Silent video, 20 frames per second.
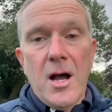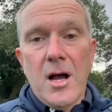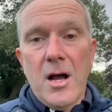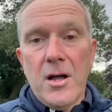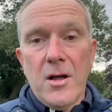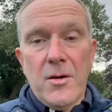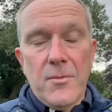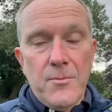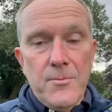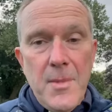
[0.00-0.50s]

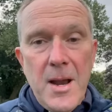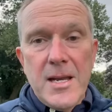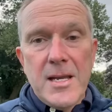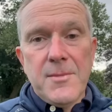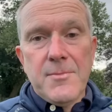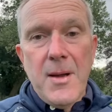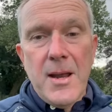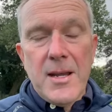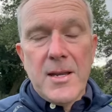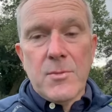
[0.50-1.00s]
on
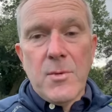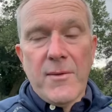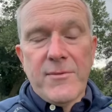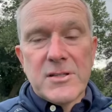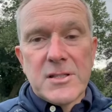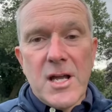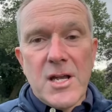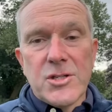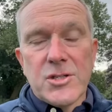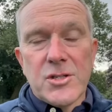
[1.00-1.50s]
many weather
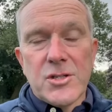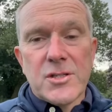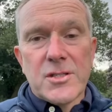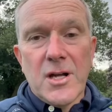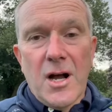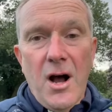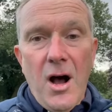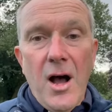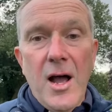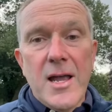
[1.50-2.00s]
stations the
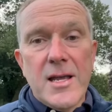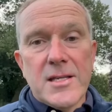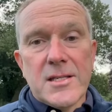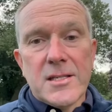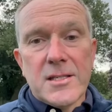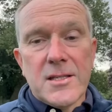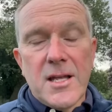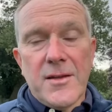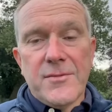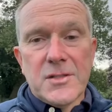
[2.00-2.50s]

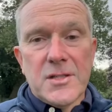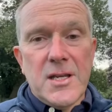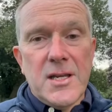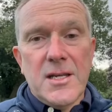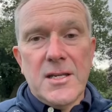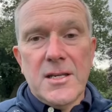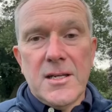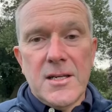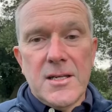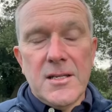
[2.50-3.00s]
highest they've
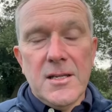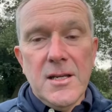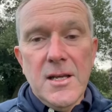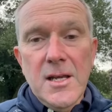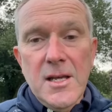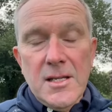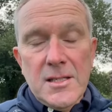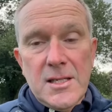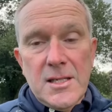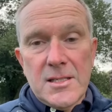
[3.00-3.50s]
seen in
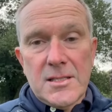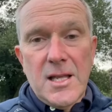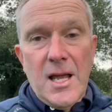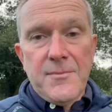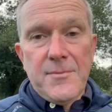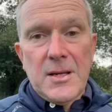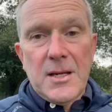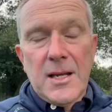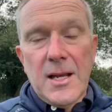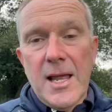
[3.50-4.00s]
since they've
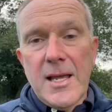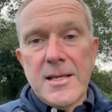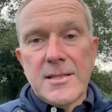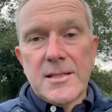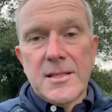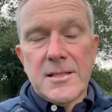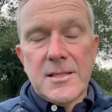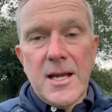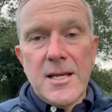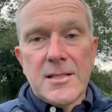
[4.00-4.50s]
been
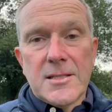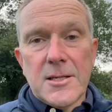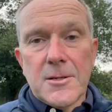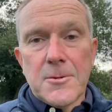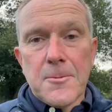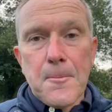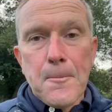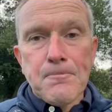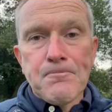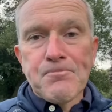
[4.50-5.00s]
collating data,
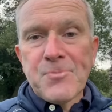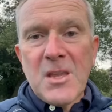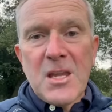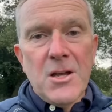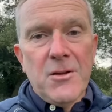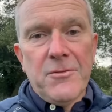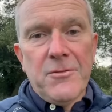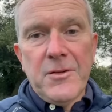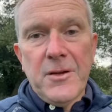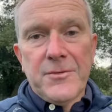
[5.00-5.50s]

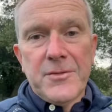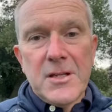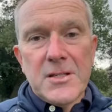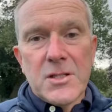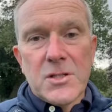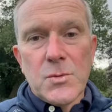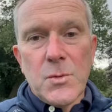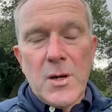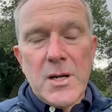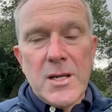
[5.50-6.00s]
15
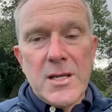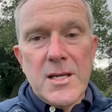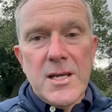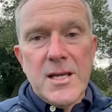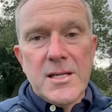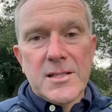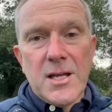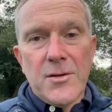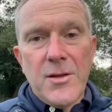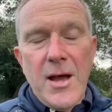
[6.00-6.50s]
to 20
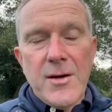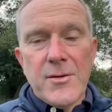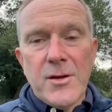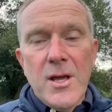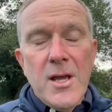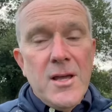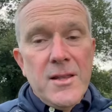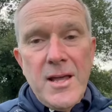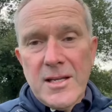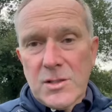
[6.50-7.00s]
years. So
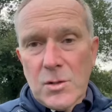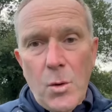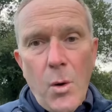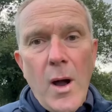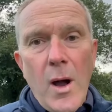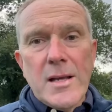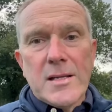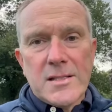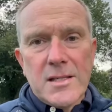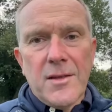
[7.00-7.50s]
that's
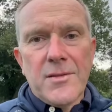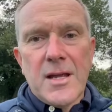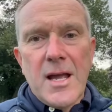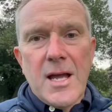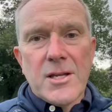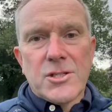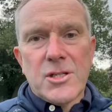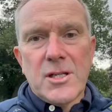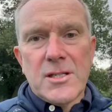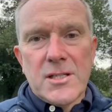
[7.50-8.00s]
quite something
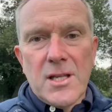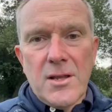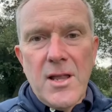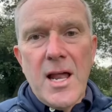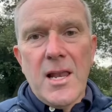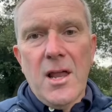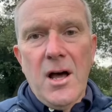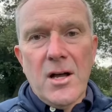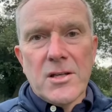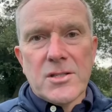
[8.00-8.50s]
actually. So
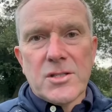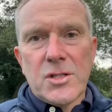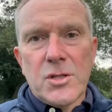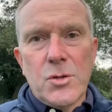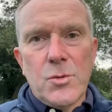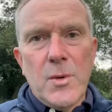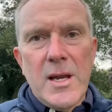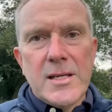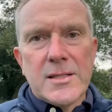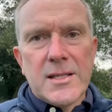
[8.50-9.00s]
that last
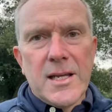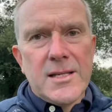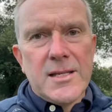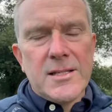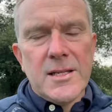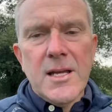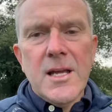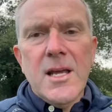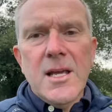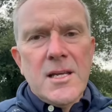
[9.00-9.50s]
2 weeks, and
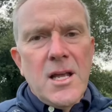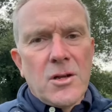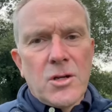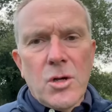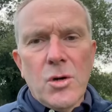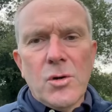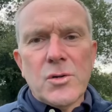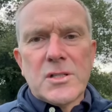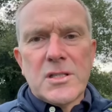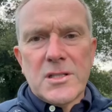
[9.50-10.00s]

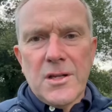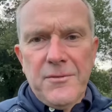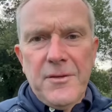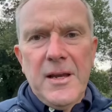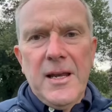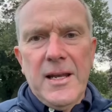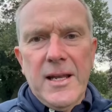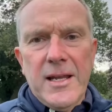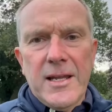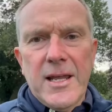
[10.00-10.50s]
courses are
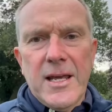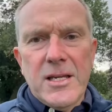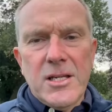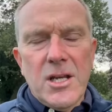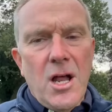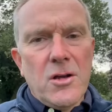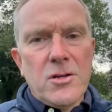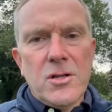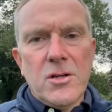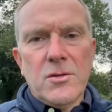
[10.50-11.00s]
feeling it.
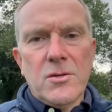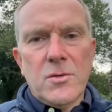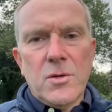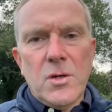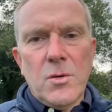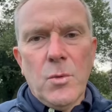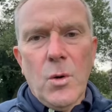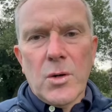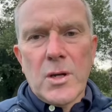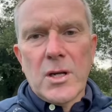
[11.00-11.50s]

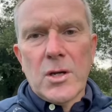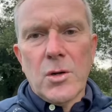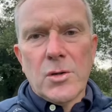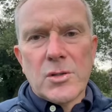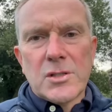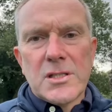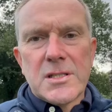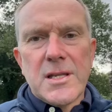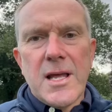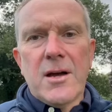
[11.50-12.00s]
You walking
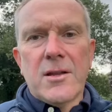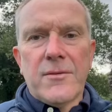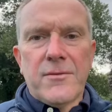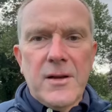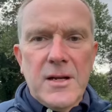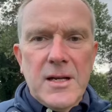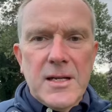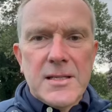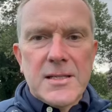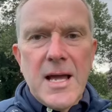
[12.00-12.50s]
courses now, they're
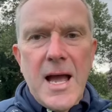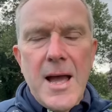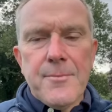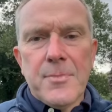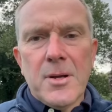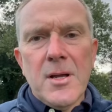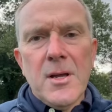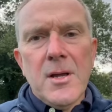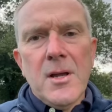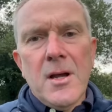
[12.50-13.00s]
feeling
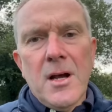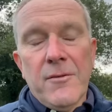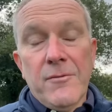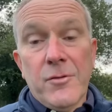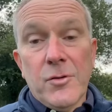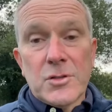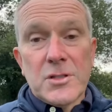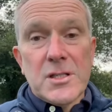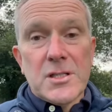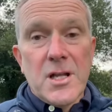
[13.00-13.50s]
damp.
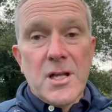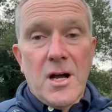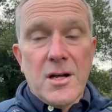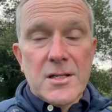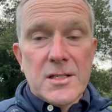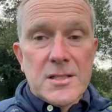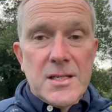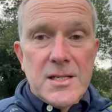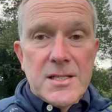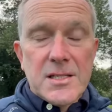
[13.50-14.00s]
Unfortunately starting
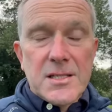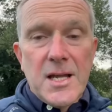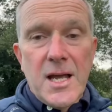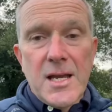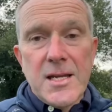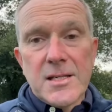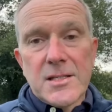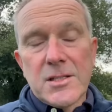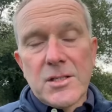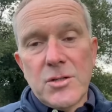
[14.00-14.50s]
to see
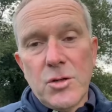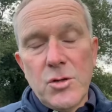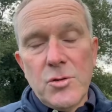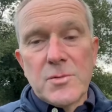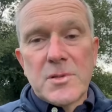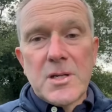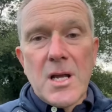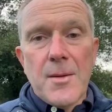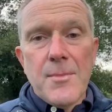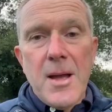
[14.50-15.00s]
stakes and
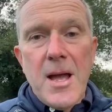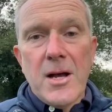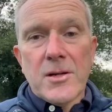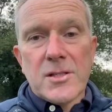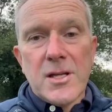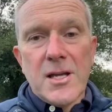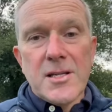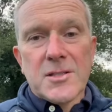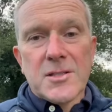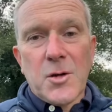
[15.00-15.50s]
hoops come out,
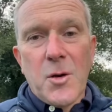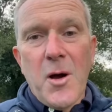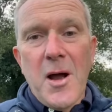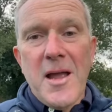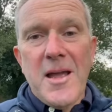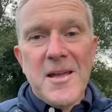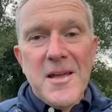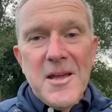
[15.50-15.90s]
so it's quite